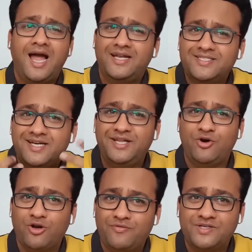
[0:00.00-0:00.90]
And generally
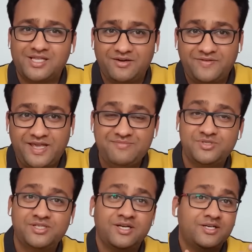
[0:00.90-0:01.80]
all of us love
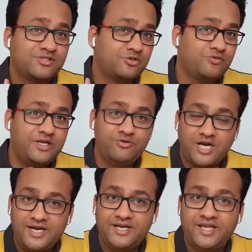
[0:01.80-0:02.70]
games. So when you
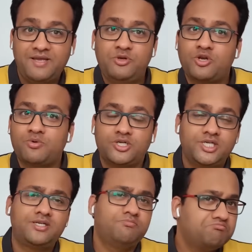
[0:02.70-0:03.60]
write a game in your
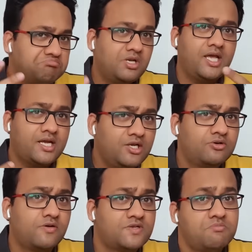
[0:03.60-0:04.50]
project,
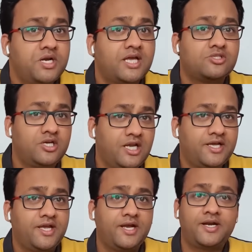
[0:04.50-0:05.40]
likelihood of somebody actually
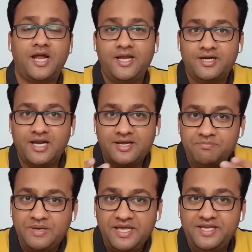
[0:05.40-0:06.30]
clicking it, trying to
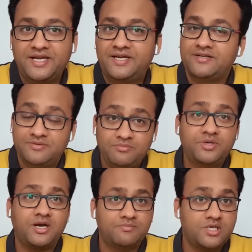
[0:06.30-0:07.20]
like playing it
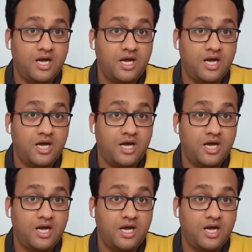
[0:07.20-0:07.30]
becomes